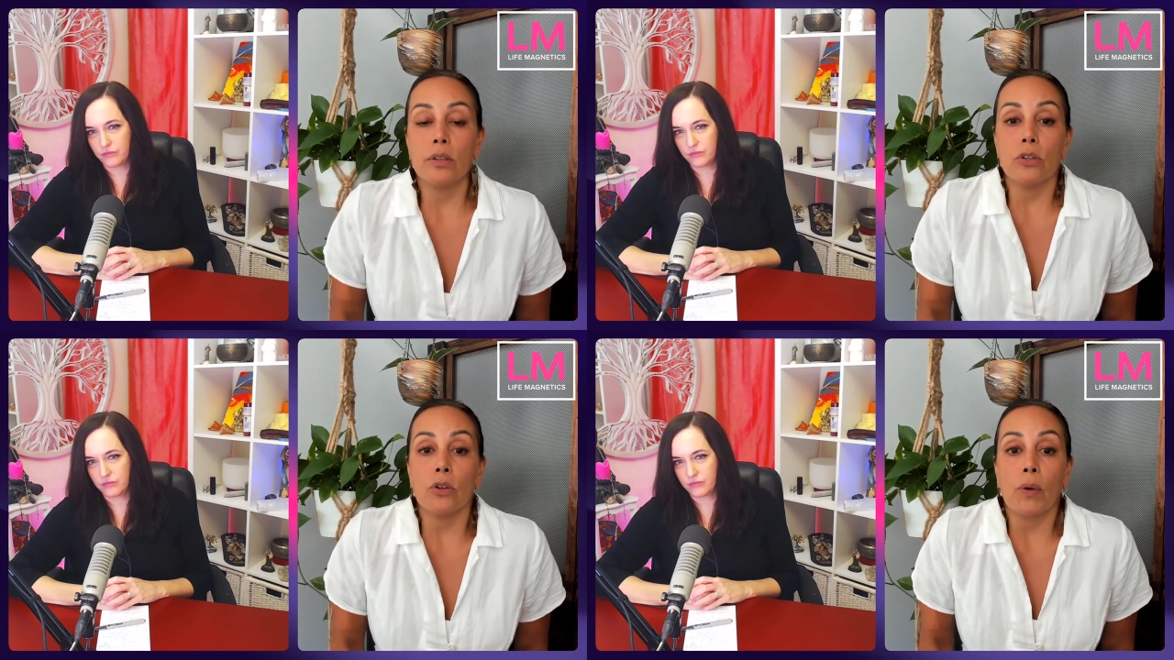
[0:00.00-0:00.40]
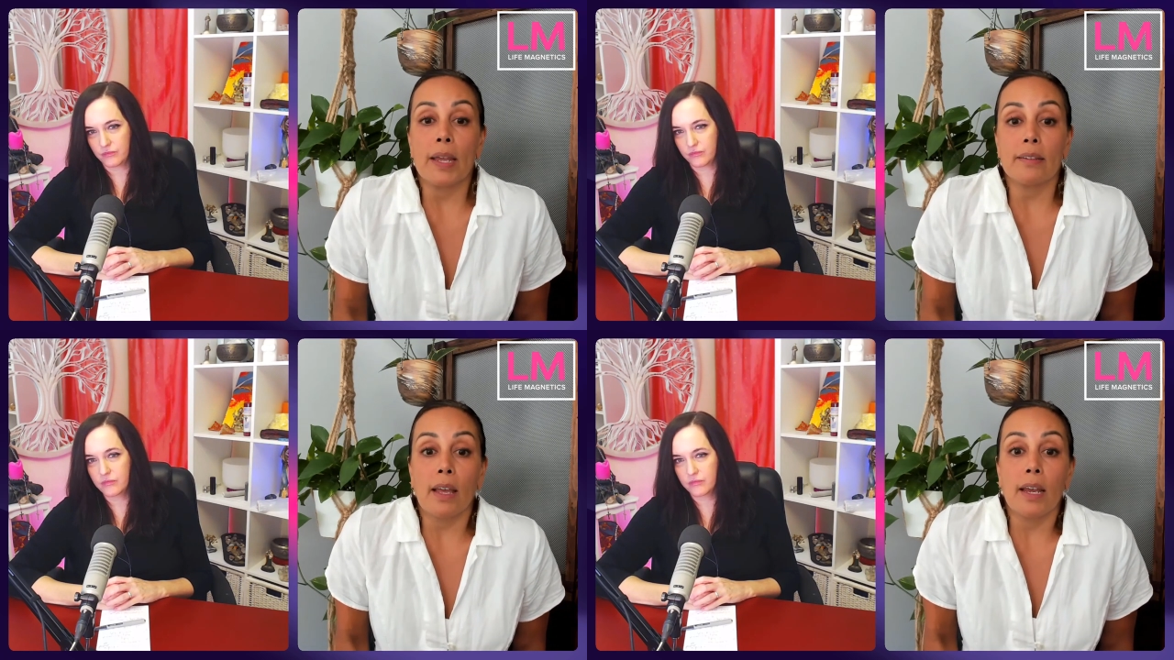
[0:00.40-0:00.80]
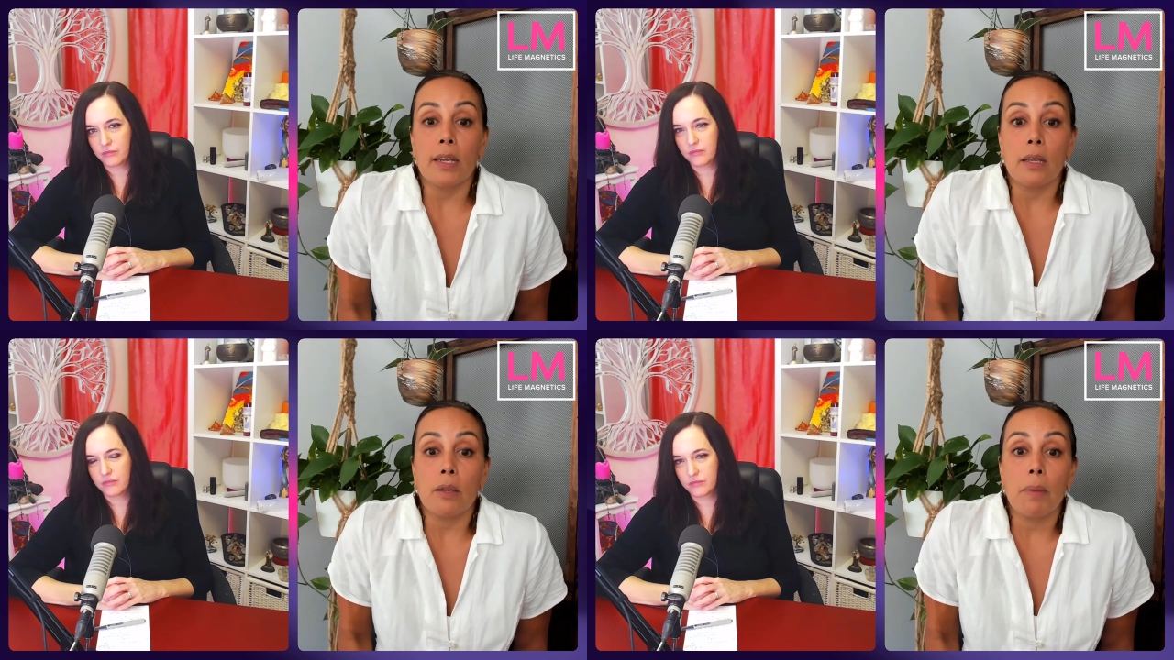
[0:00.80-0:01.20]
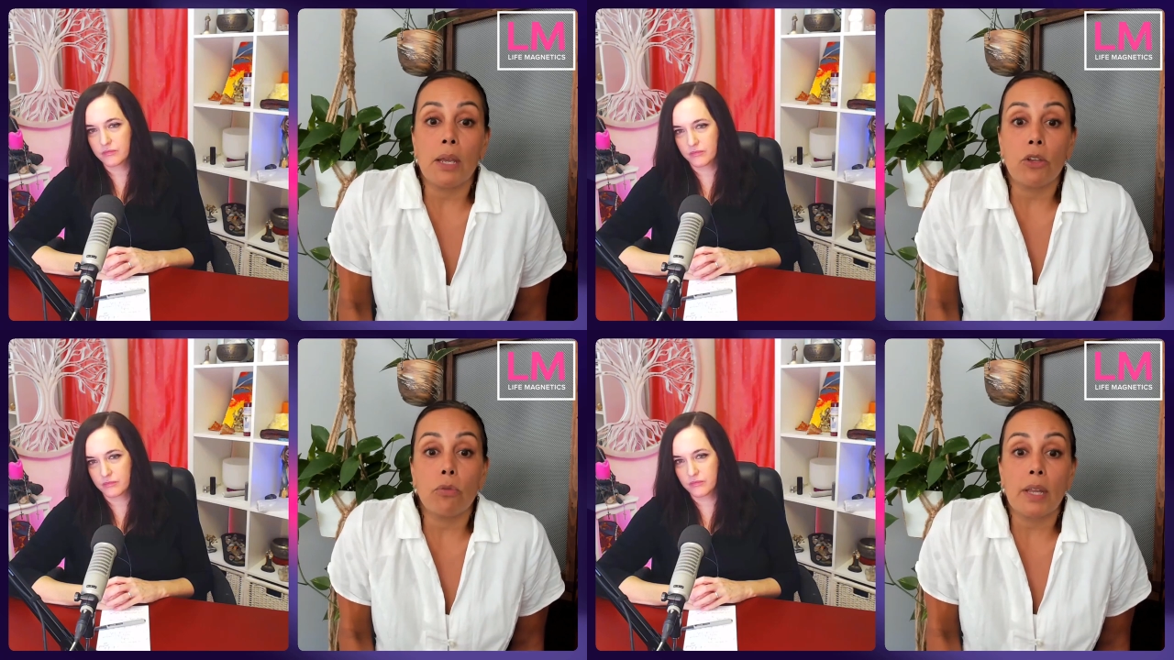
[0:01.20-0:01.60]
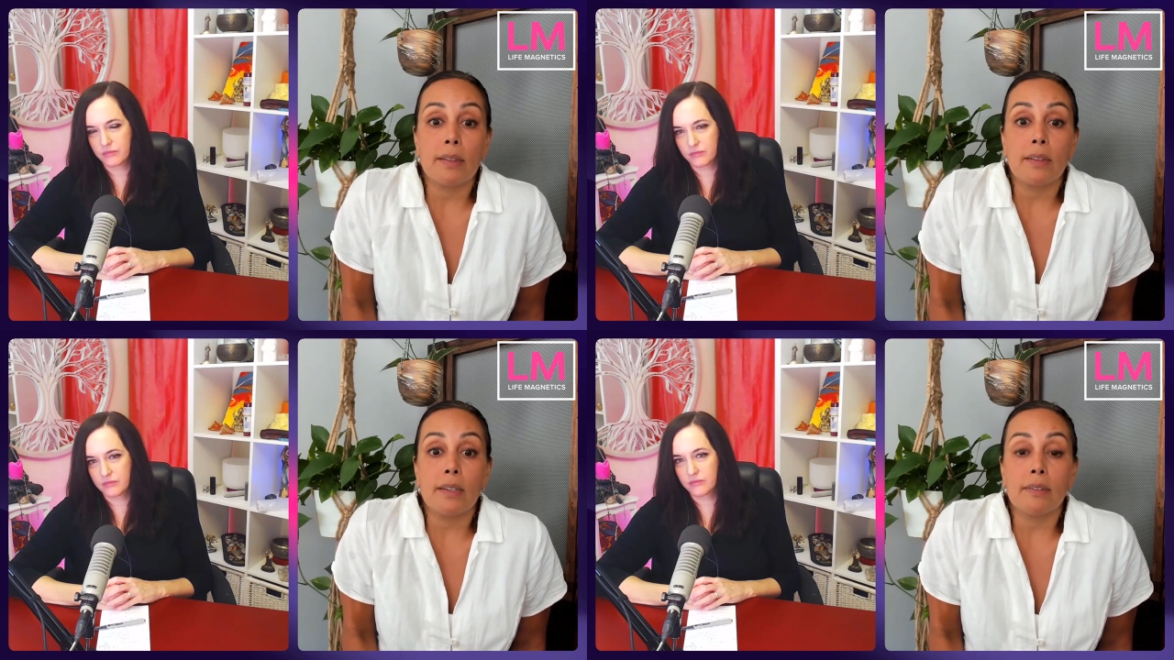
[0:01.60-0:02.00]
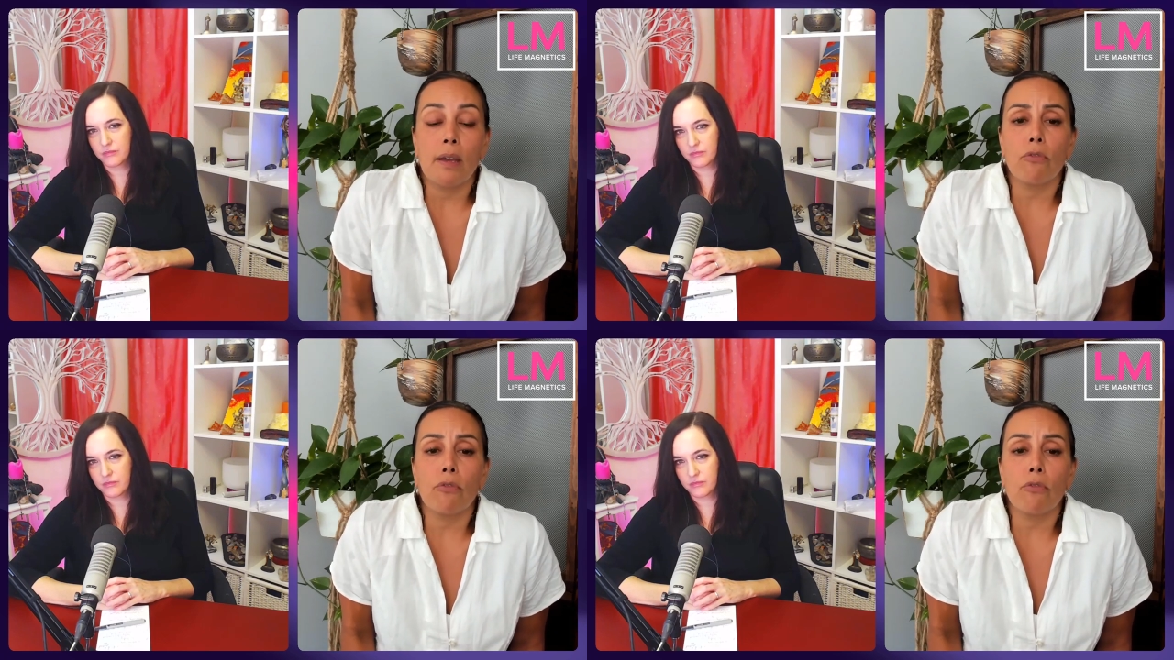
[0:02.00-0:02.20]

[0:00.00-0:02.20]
Speaker 1: you know, anxiety can make you like this.